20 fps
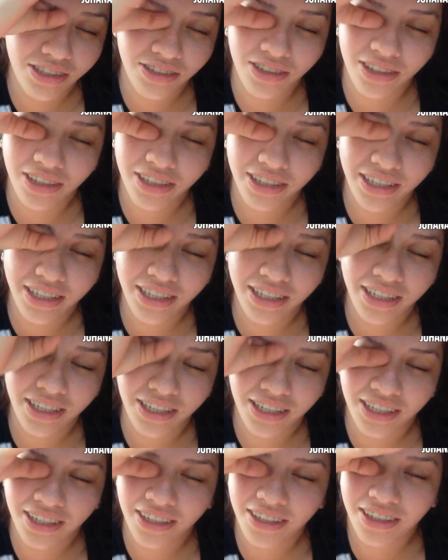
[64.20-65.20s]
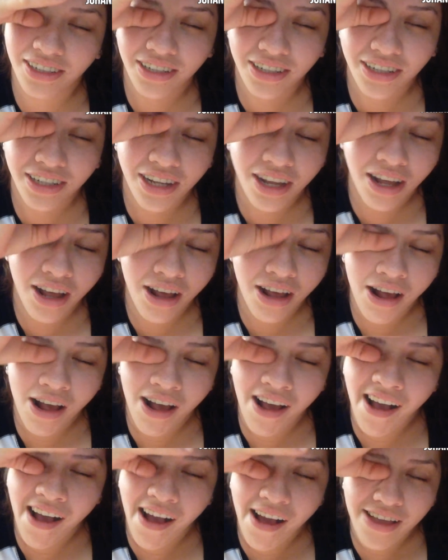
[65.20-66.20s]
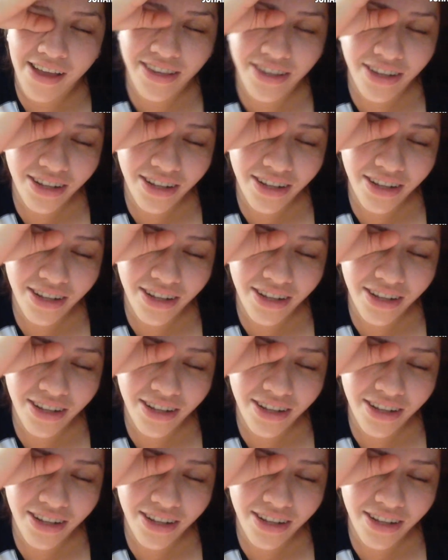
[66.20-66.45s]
to clean that. It's